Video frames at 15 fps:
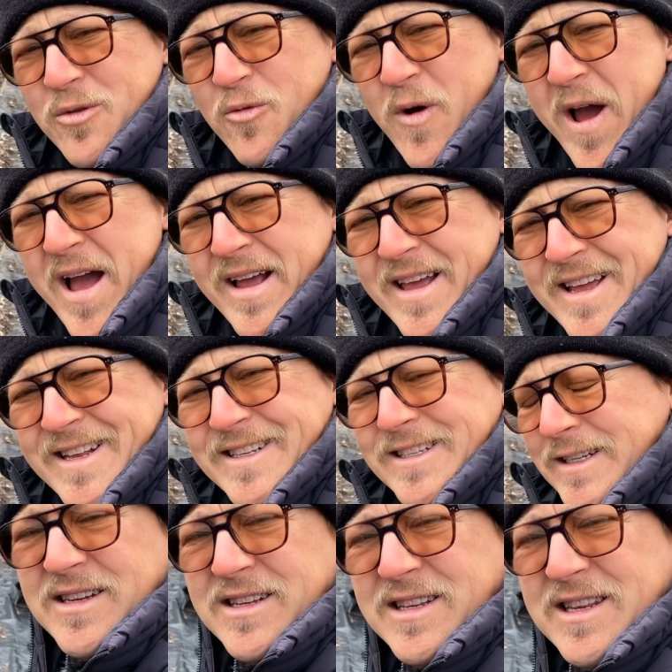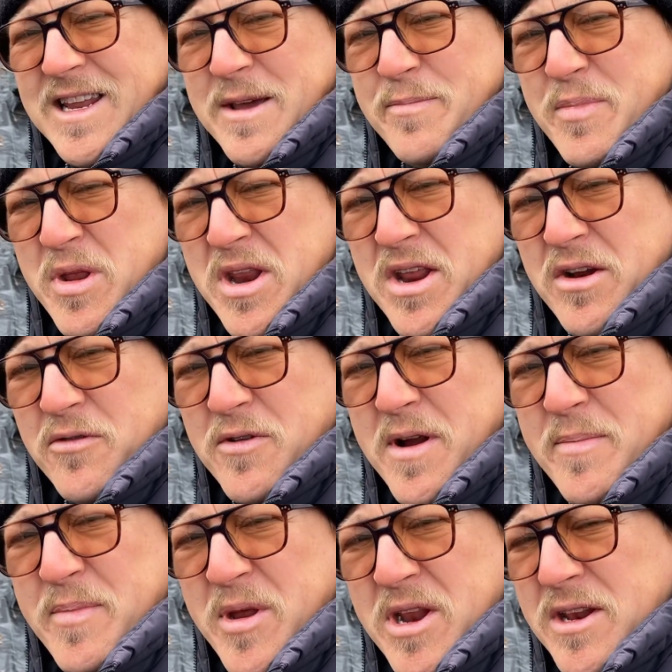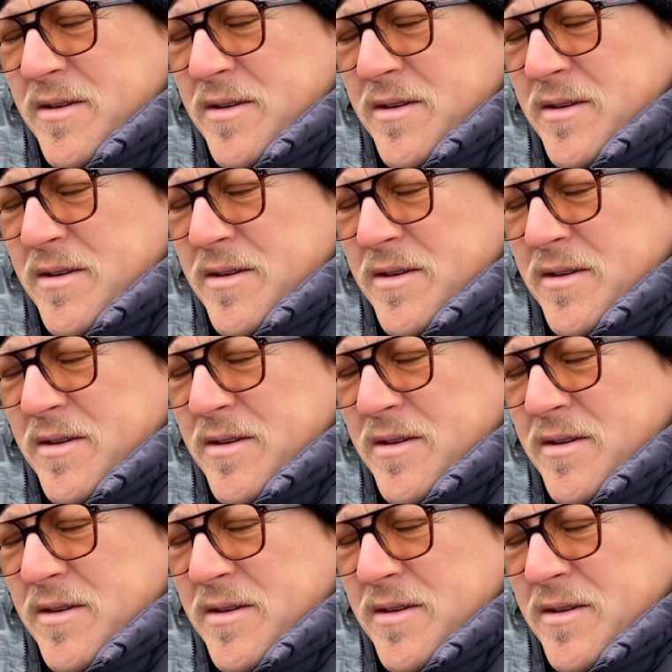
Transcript: whacking, nipping and ripping,